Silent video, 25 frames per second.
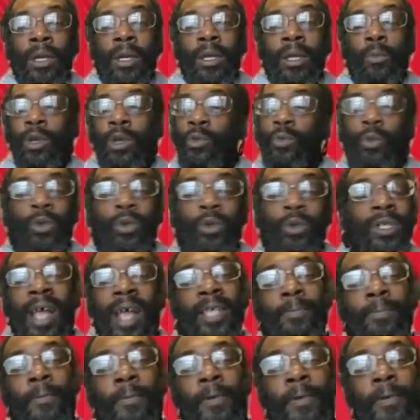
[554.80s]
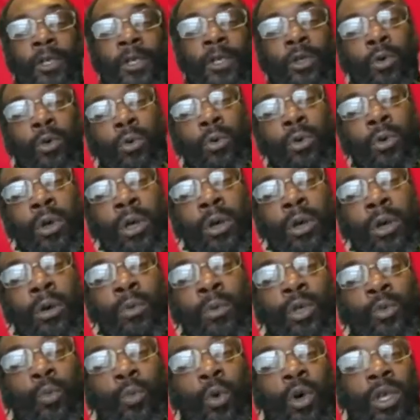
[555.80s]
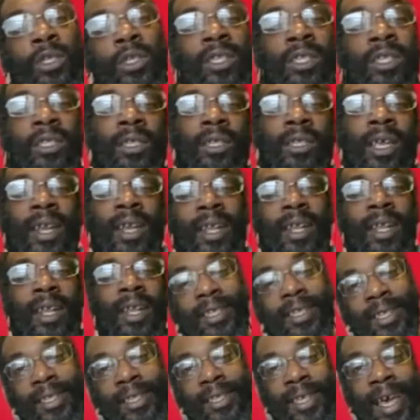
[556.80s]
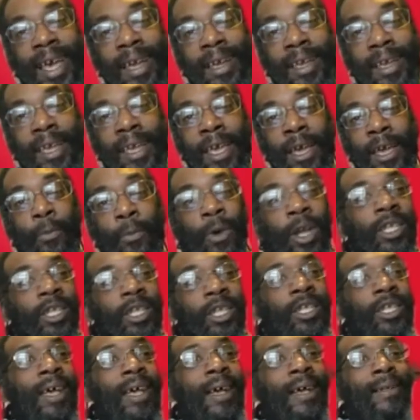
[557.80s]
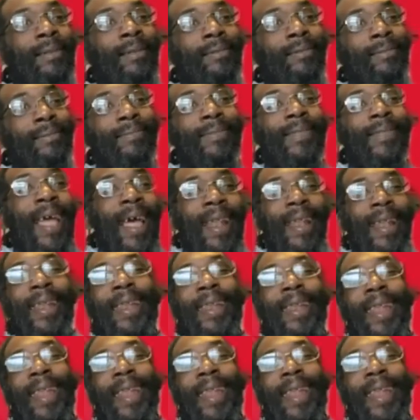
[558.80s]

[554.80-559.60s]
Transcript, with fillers: which wasn't as professional, which wasn't connected to tech, which then